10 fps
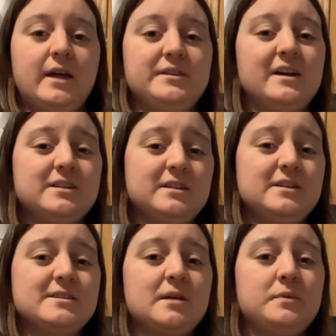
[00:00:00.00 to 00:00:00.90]
And the idea
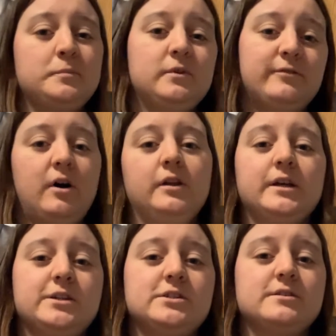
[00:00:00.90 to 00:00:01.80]
is that people of all
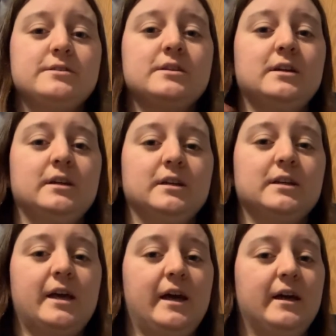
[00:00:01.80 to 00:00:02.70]
ages
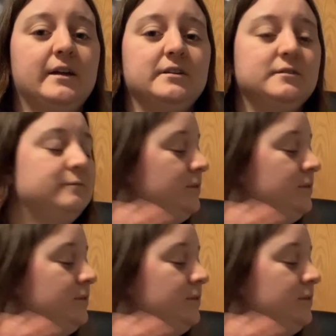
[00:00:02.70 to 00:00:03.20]
can